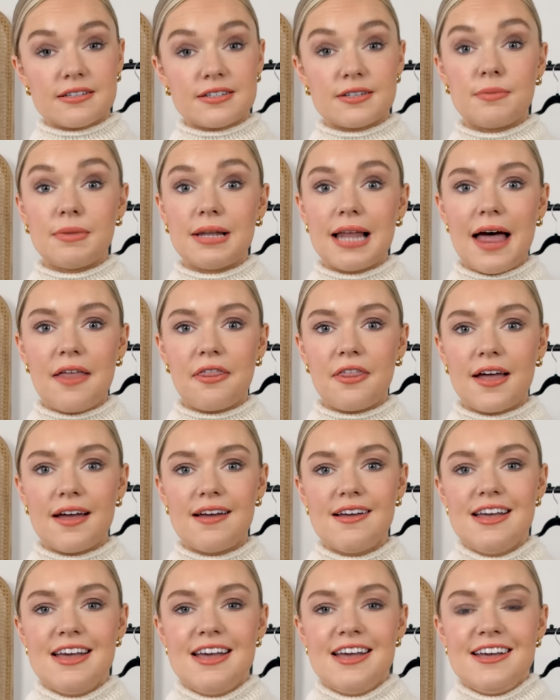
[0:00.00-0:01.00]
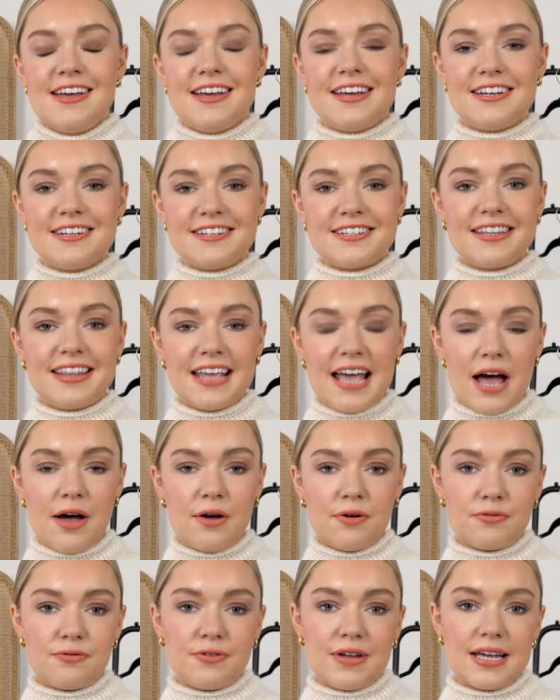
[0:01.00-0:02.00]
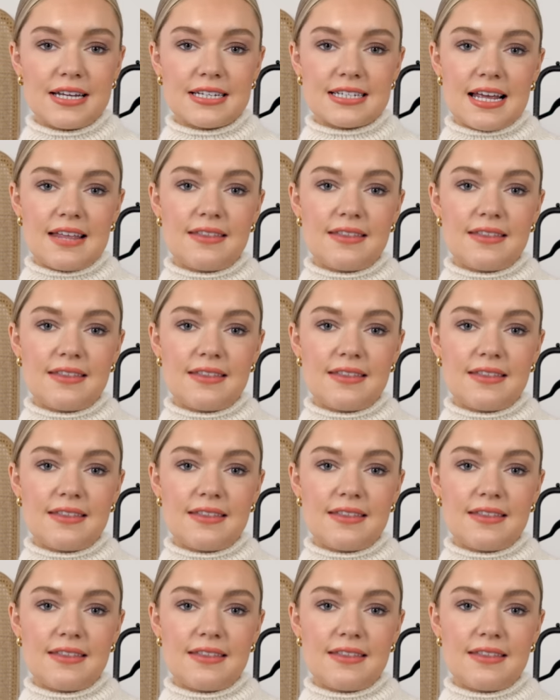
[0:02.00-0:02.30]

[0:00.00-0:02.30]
some leather into the outfit.